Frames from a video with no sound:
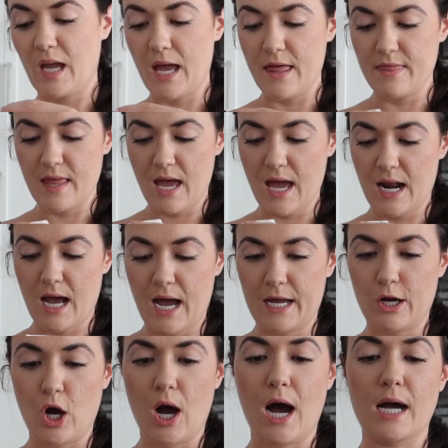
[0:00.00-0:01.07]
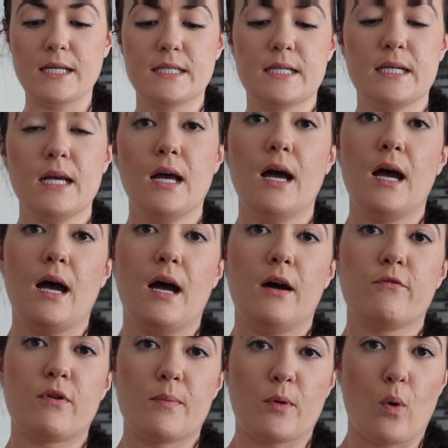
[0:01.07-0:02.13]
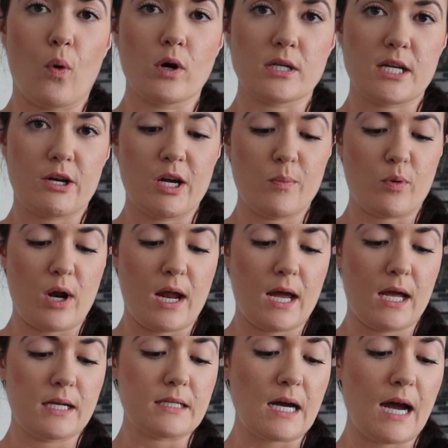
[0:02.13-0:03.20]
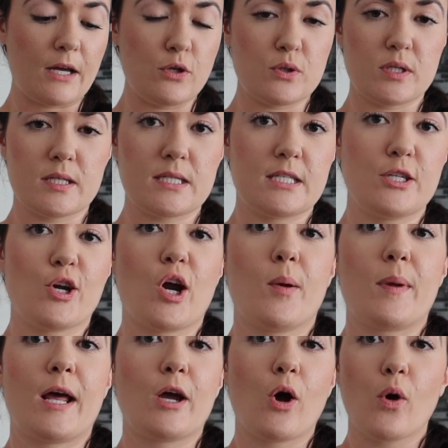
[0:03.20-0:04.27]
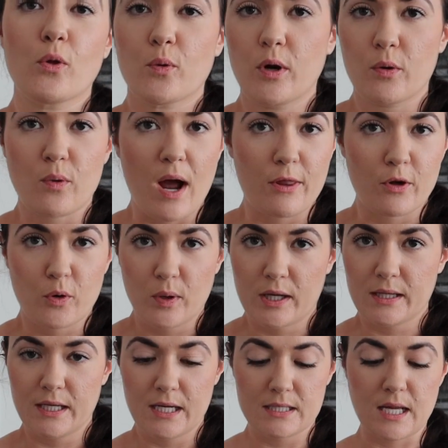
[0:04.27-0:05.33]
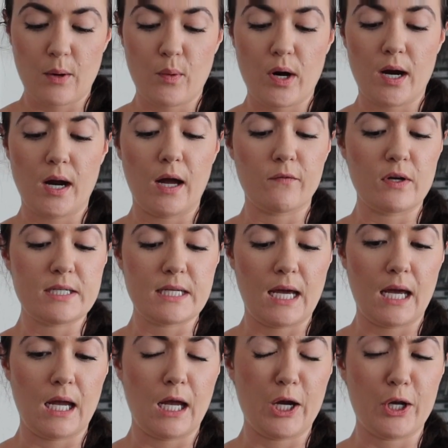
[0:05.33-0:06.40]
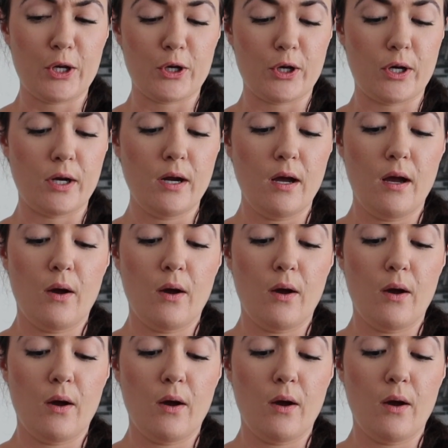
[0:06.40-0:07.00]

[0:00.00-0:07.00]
And then I got from the Ordinary brand, I use a serum, and I go through it rather quickly because I wear it every day under,